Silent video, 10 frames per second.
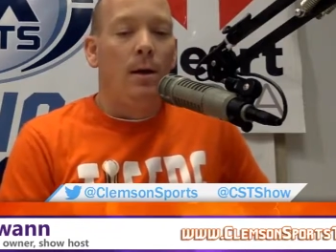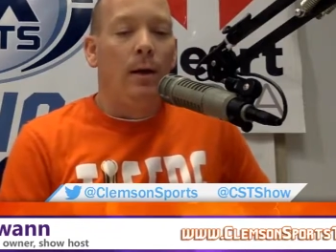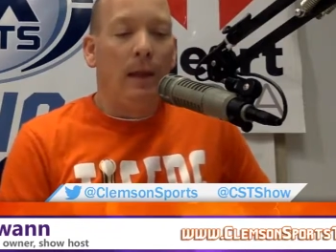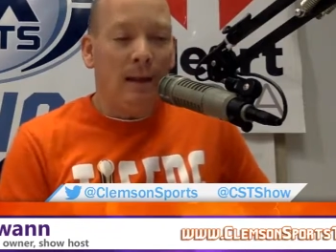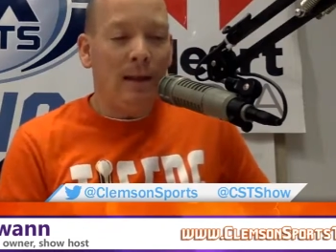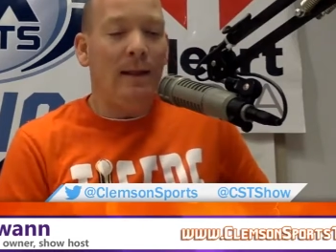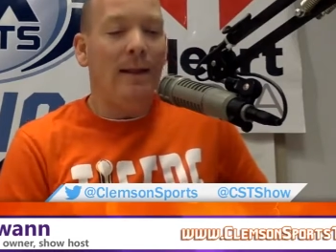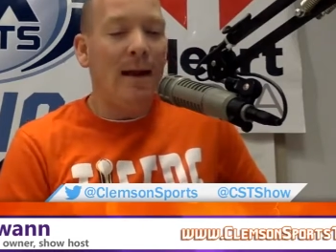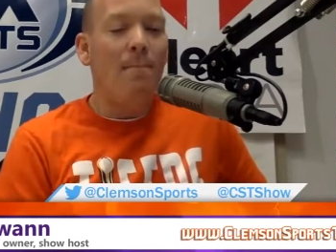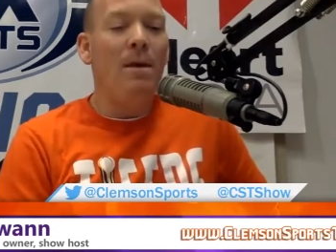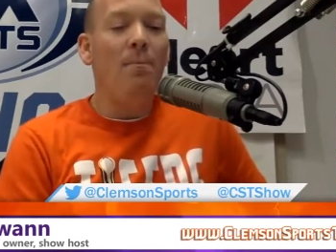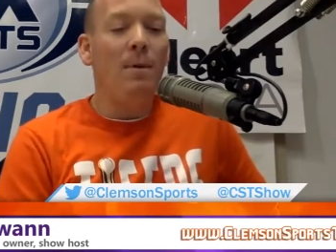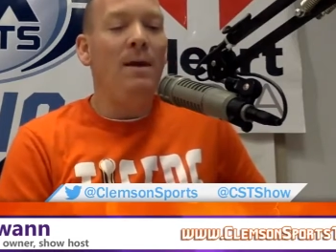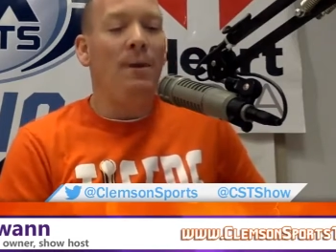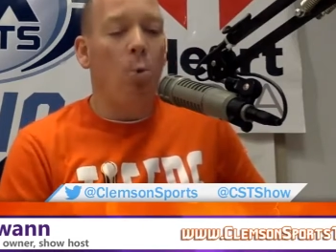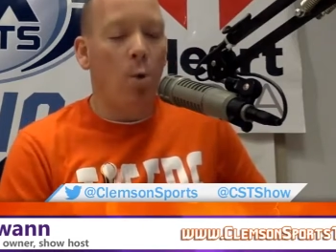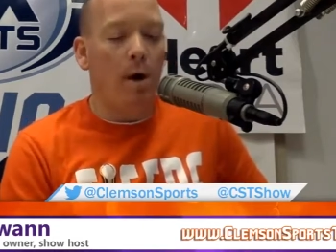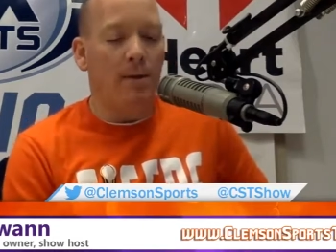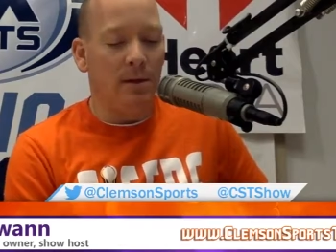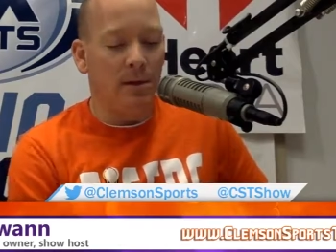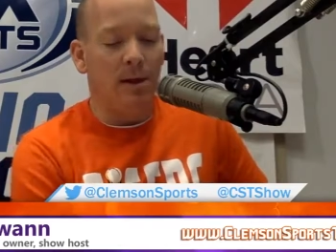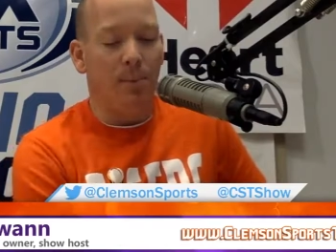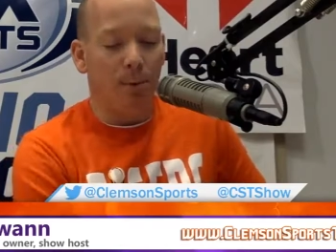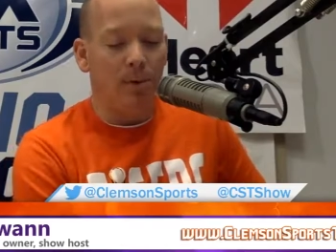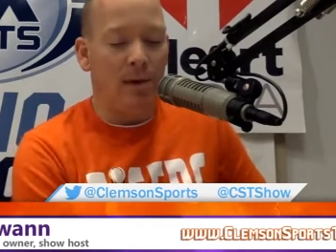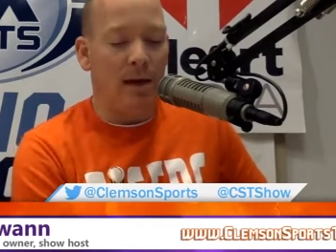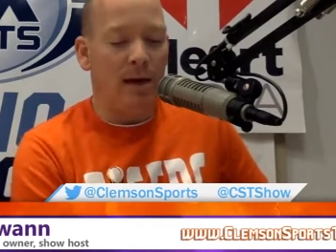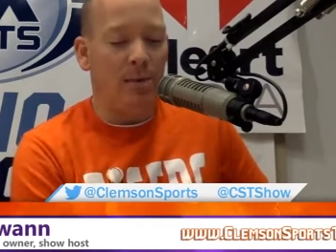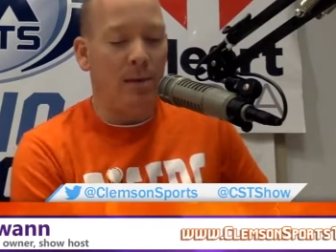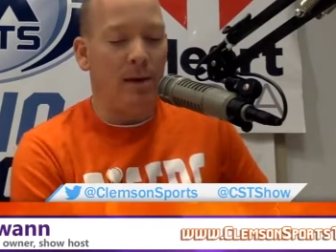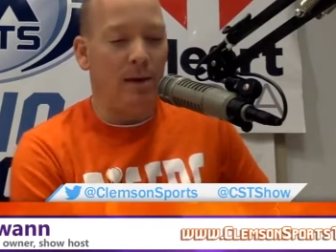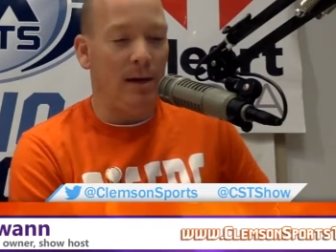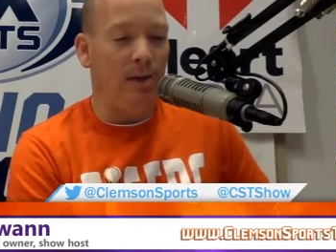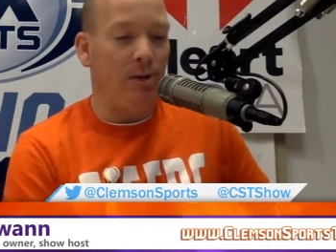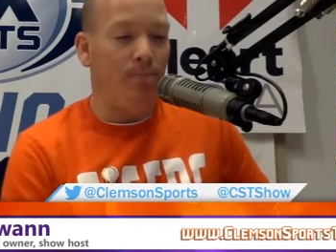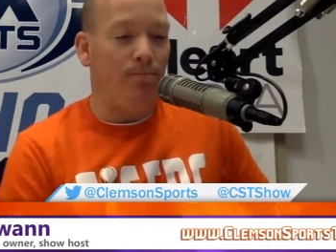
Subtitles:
let me be the one that tempers the expectation.